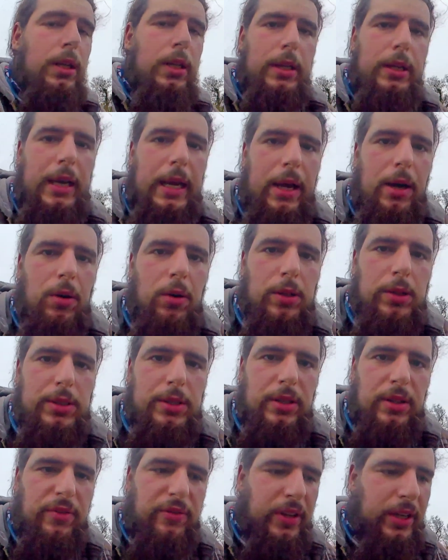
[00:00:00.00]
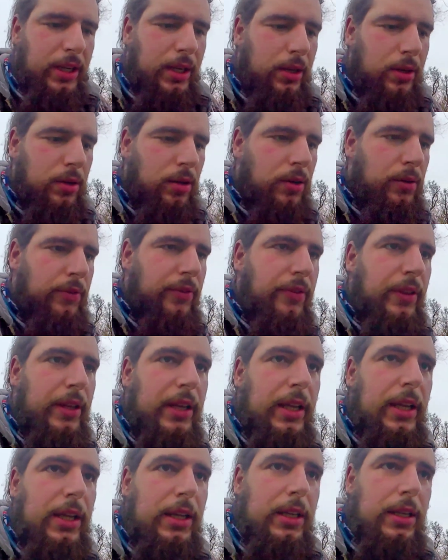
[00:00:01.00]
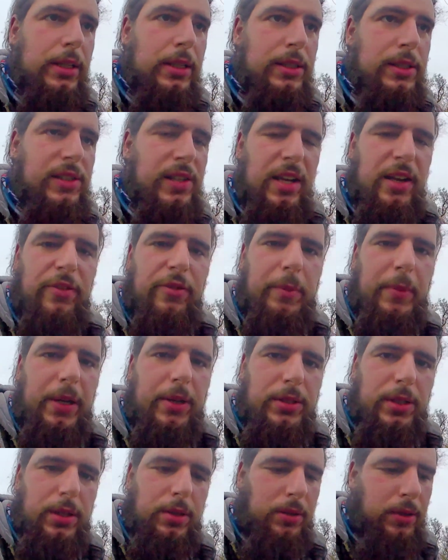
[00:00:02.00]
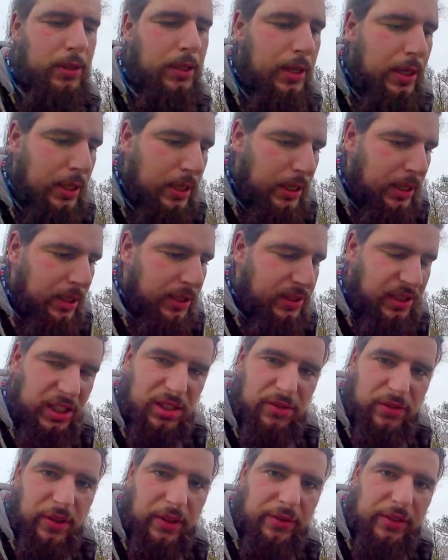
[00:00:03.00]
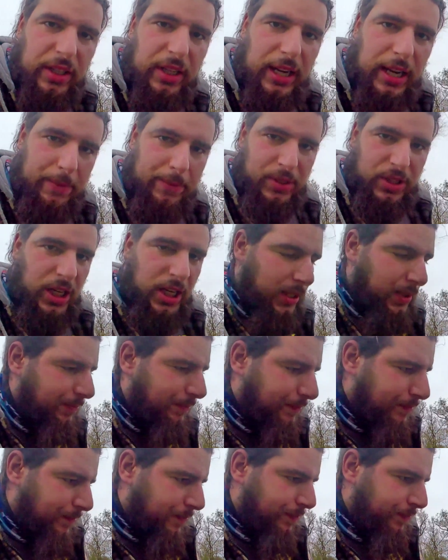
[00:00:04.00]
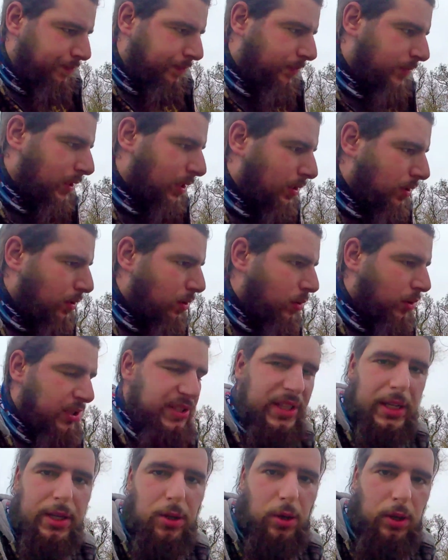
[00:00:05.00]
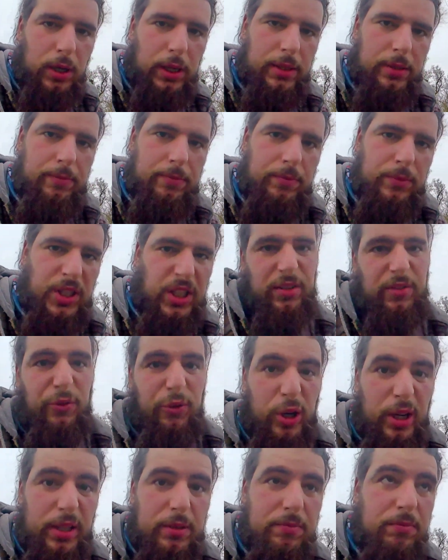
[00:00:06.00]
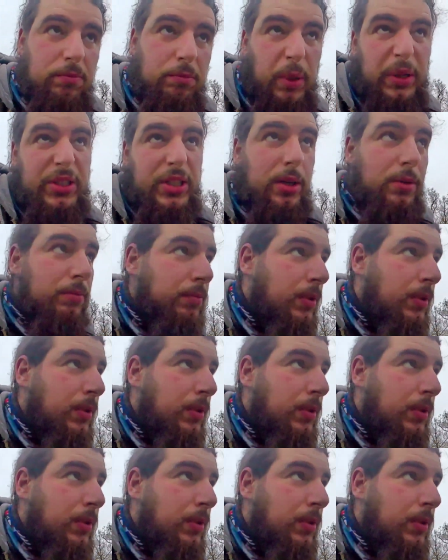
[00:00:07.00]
Now onto the video of the CFMOTO 650 MT, or as I call her, chicken fried moto.